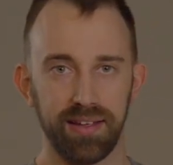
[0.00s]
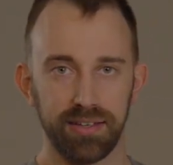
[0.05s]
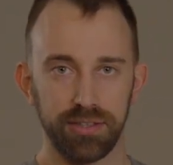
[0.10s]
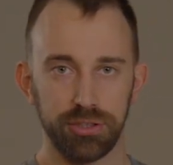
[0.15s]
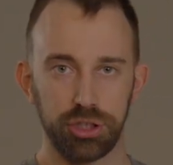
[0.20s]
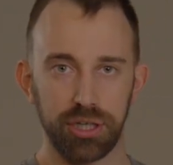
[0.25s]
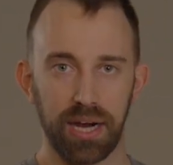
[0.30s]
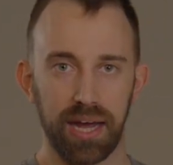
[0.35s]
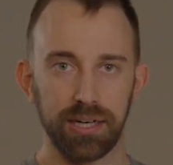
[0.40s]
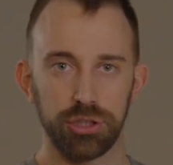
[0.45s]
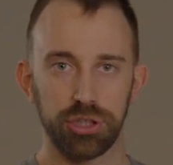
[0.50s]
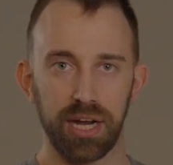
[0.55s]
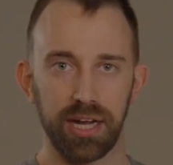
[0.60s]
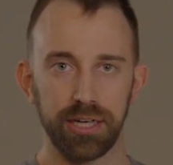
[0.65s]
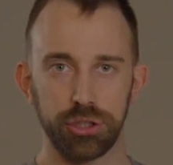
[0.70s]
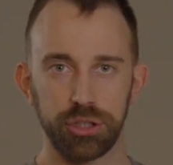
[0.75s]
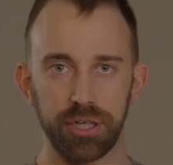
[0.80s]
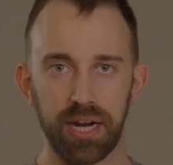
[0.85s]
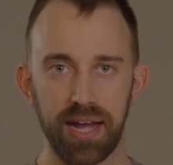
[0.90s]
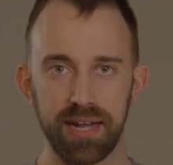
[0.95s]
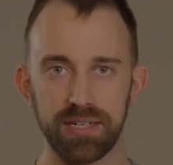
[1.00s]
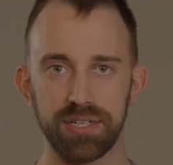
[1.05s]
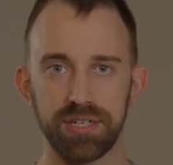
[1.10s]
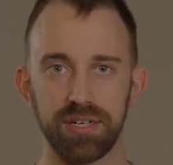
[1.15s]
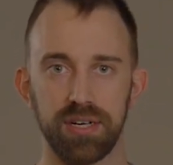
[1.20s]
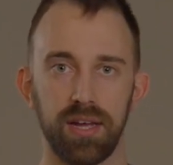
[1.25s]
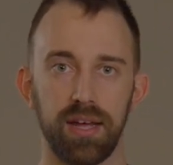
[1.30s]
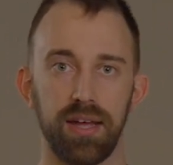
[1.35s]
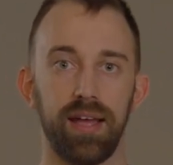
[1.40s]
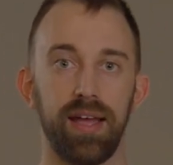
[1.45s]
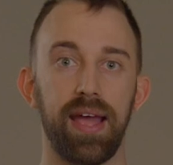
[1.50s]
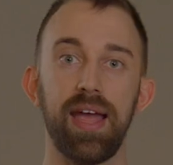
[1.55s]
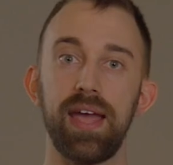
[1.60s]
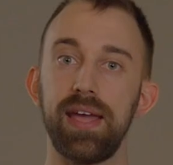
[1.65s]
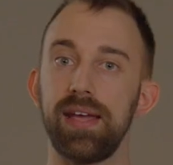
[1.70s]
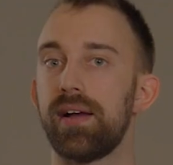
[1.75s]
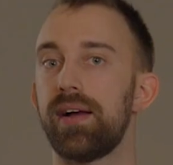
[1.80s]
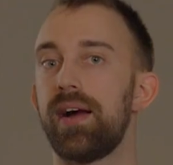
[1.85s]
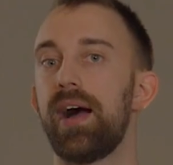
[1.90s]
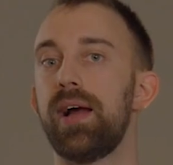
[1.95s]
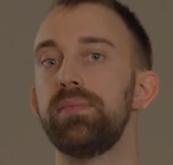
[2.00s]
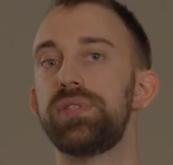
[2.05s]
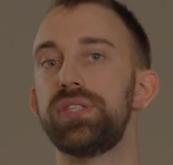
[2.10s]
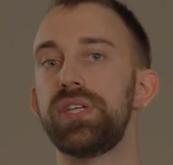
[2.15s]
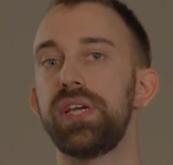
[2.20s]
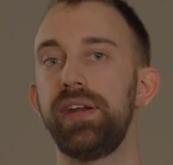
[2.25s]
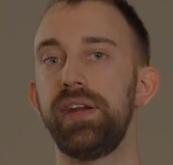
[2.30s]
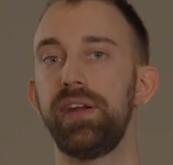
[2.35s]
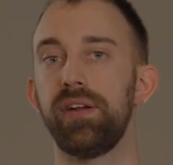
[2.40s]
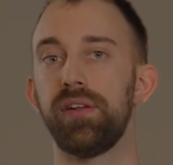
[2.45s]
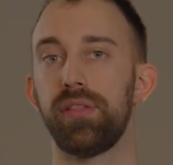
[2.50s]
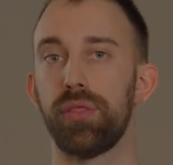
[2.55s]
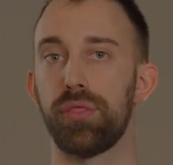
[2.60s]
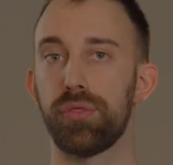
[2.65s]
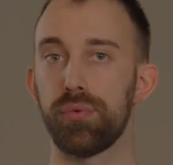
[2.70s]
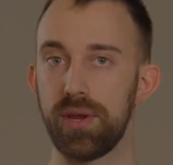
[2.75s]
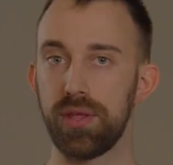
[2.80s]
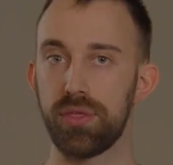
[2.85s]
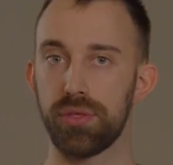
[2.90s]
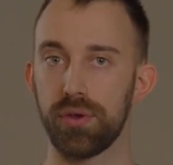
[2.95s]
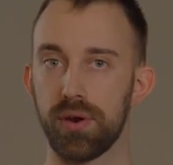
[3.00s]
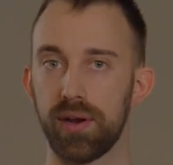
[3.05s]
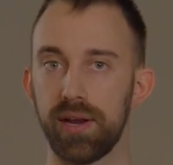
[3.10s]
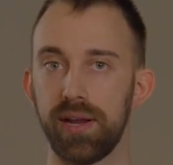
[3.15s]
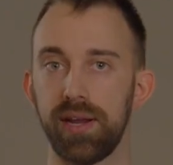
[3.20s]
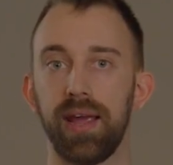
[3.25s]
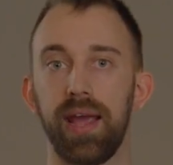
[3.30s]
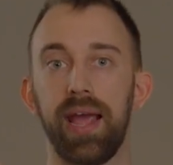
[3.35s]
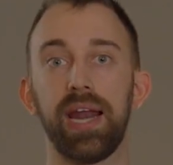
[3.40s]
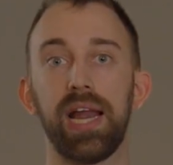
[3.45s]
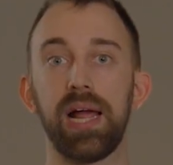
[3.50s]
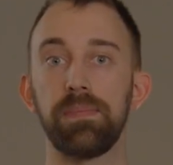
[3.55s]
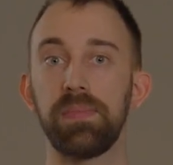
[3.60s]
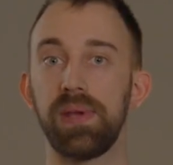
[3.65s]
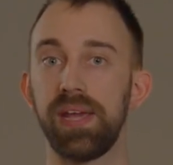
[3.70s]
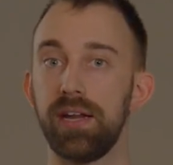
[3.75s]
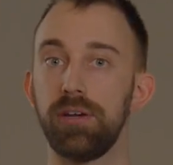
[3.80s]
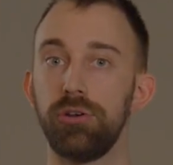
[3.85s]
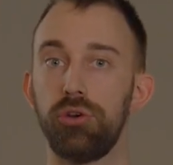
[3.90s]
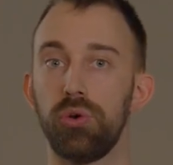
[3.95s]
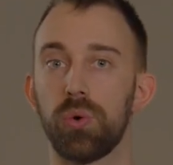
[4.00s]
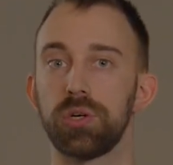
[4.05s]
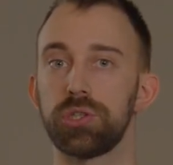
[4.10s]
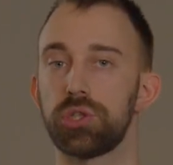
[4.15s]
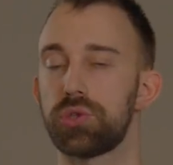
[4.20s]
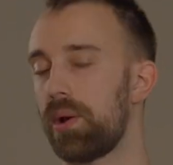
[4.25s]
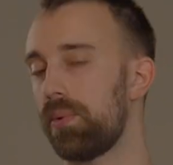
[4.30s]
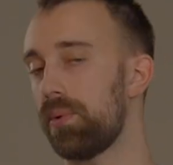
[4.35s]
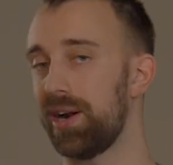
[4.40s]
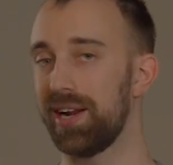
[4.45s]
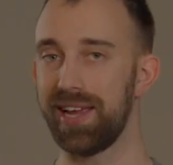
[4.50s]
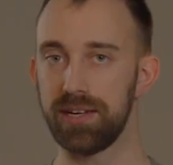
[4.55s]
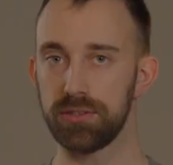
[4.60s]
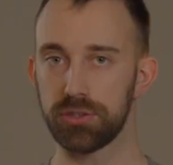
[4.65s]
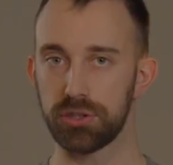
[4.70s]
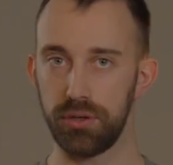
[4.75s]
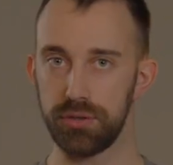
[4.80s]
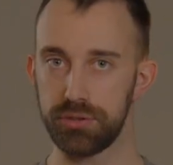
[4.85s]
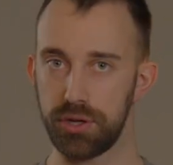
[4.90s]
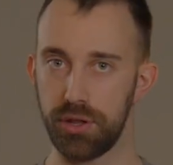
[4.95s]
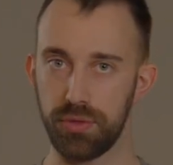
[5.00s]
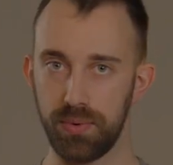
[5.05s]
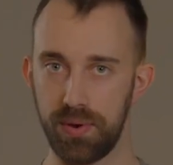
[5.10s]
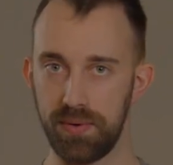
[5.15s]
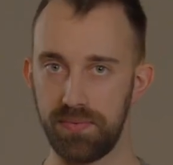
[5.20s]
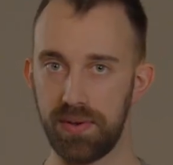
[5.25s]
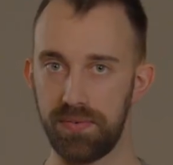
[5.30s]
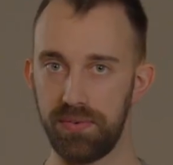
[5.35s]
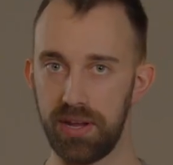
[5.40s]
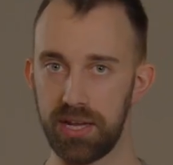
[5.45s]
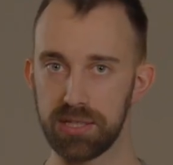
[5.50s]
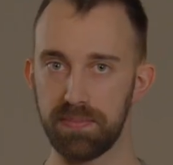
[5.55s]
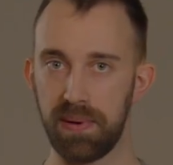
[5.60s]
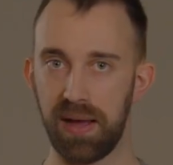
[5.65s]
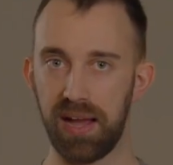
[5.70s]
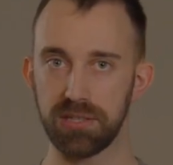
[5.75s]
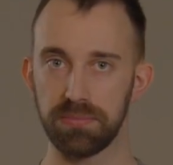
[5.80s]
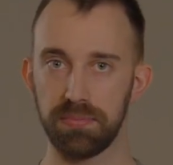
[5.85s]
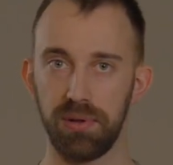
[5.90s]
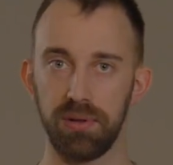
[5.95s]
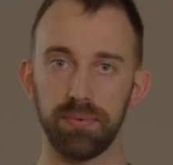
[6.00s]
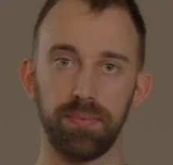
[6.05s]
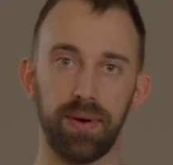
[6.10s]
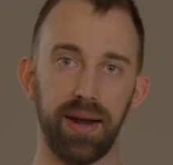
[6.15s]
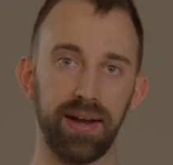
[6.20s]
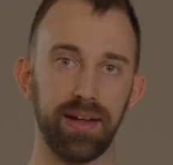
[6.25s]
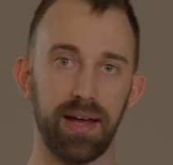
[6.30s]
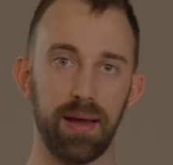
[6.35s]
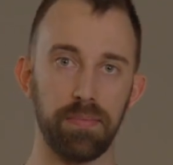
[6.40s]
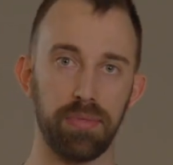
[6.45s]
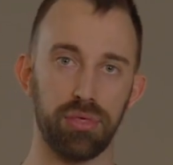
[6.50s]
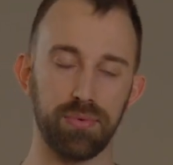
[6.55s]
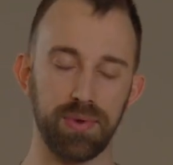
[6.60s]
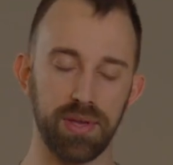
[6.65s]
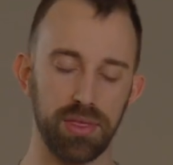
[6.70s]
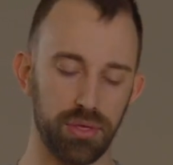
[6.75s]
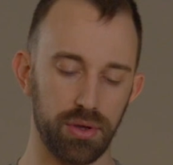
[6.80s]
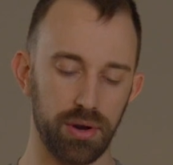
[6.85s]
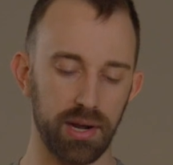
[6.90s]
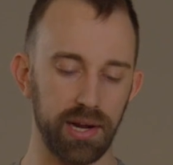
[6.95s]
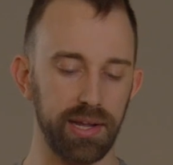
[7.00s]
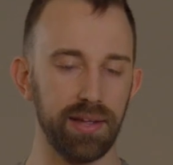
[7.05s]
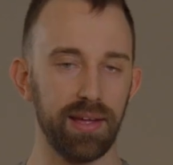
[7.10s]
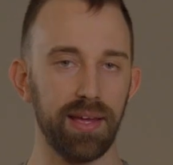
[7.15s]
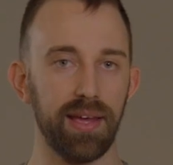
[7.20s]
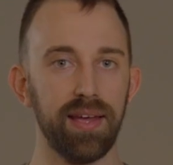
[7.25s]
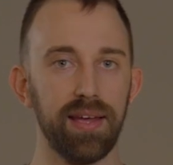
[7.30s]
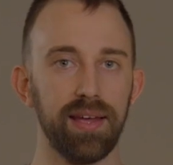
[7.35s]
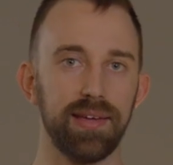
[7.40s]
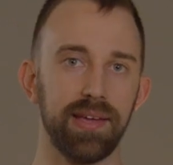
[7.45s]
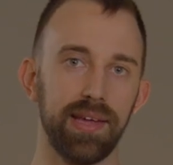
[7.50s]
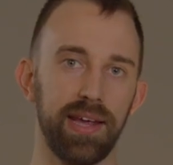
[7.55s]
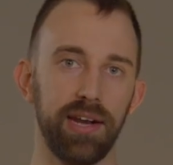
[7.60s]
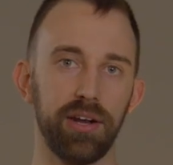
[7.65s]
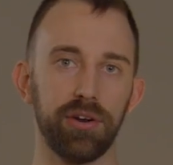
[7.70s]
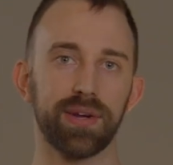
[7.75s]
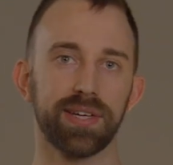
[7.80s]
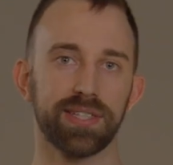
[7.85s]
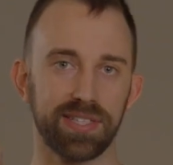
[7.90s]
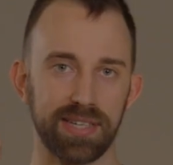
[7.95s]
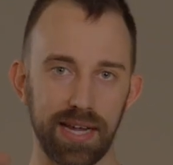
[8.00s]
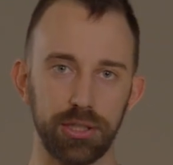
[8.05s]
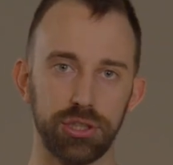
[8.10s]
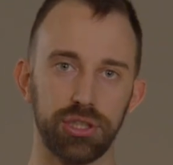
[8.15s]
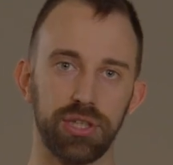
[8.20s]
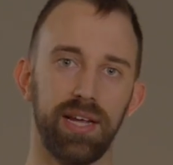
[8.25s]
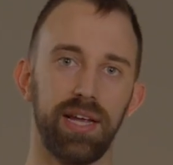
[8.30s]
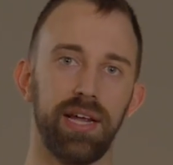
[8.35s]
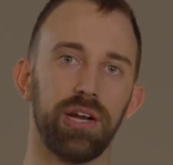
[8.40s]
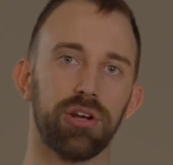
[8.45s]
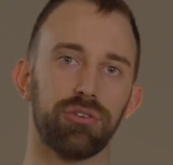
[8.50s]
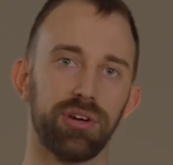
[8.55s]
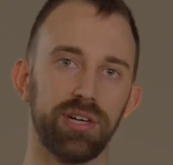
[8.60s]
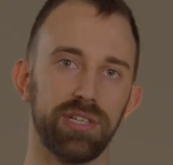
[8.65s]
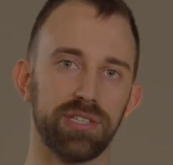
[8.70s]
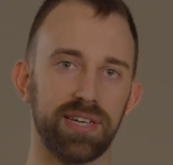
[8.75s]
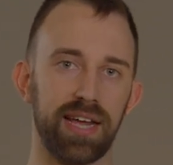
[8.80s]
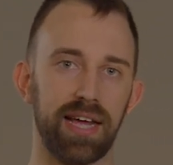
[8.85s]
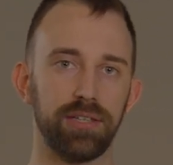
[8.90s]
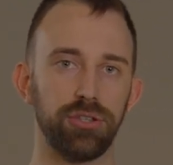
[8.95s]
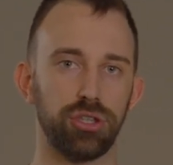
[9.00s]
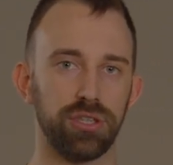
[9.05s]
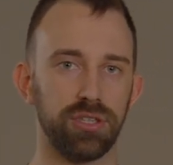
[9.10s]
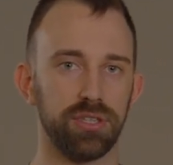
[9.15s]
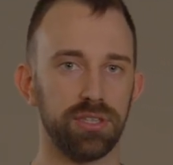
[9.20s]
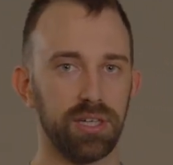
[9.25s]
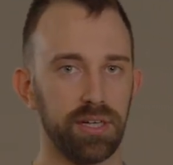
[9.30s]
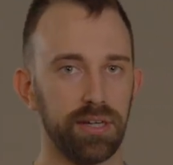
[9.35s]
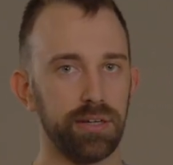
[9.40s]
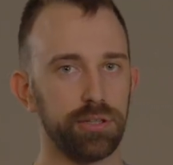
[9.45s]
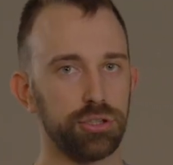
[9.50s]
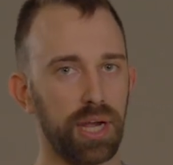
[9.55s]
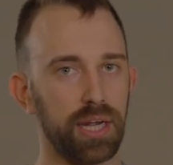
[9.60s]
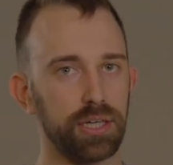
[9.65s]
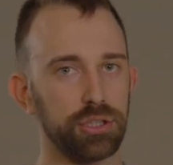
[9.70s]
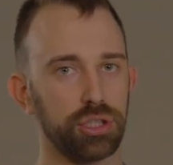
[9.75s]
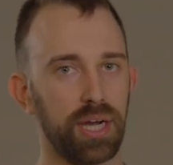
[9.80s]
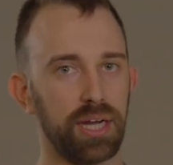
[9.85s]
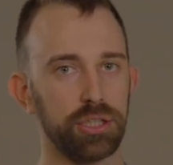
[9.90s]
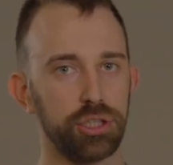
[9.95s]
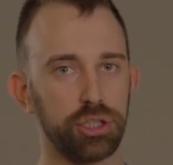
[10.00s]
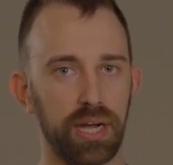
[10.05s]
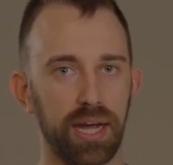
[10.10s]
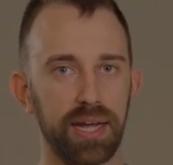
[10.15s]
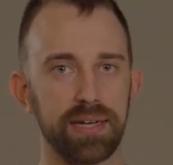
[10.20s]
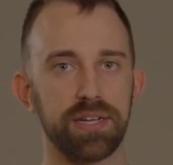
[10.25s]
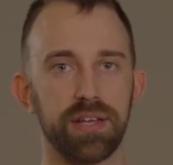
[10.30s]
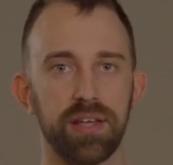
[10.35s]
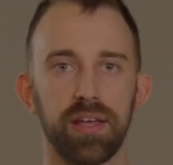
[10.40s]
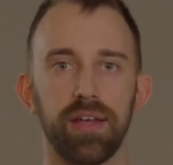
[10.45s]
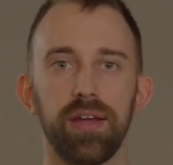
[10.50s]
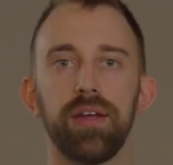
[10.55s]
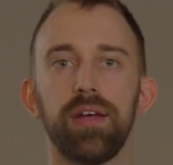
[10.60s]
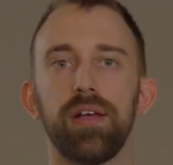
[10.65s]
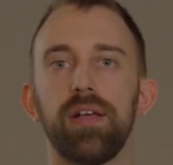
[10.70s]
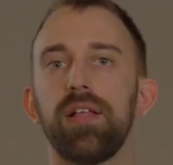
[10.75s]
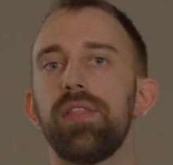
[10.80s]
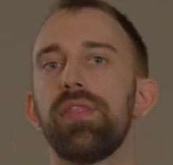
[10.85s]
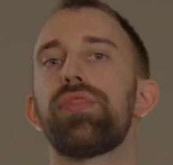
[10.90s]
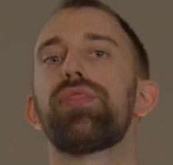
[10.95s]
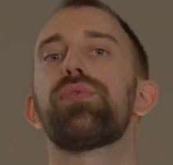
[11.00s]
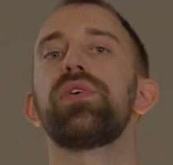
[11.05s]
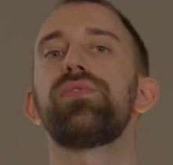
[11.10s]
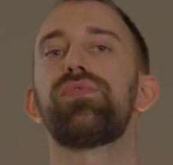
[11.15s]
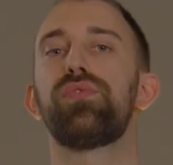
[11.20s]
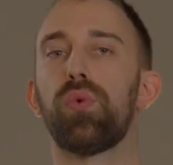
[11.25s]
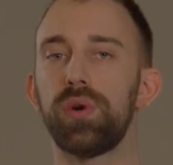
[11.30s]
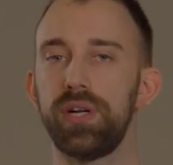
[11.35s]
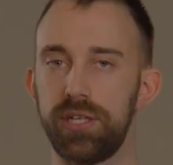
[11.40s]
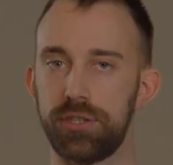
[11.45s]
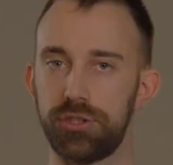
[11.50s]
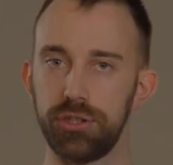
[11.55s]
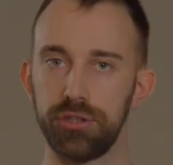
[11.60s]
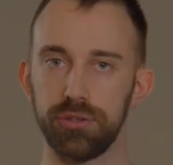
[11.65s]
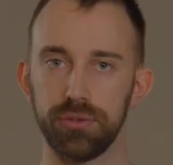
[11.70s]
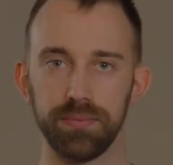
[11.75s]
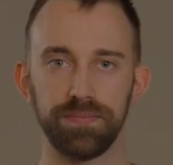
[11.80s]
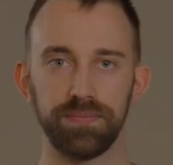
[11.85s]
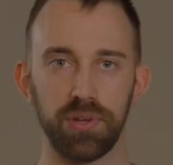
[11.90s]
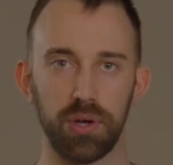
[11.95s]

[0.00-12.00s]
shot, shot, shot. Hey, I'm sitting 330 and I'm indoors, so I want to get as close to 350 as possible, right? I'm 330, increase tension, shot, shot, shot, 342.